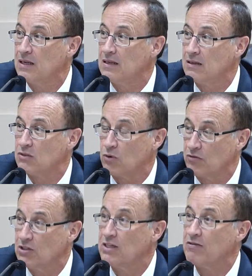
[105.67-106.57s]
that's one
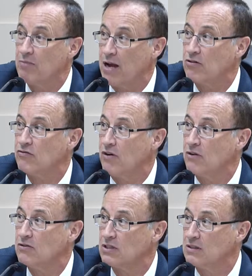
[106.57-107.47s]
reason you have the
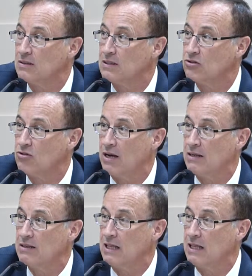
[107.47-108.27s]
microphones, and you try to,